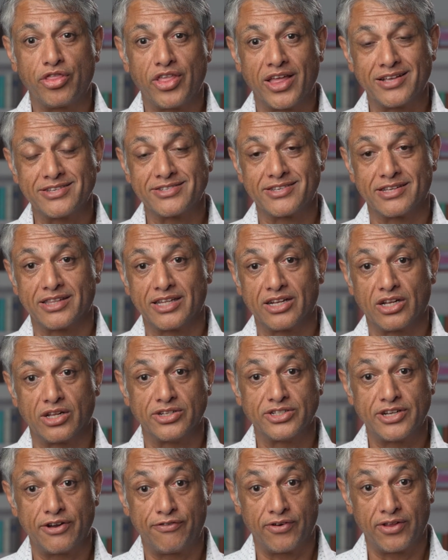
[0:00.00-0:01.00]
things a little
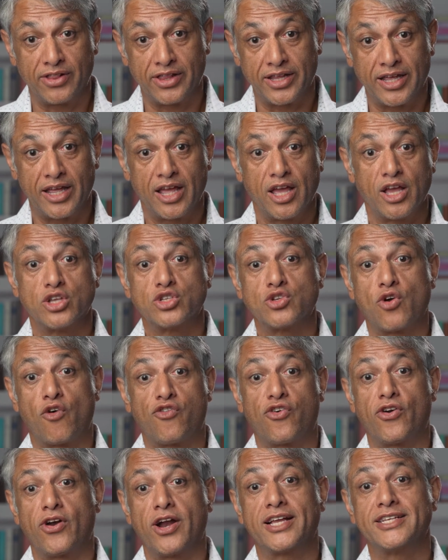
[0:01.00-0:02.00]
differently. So
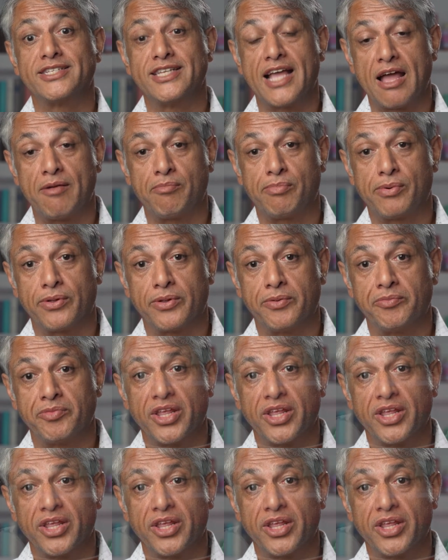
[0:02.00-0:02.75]
for example,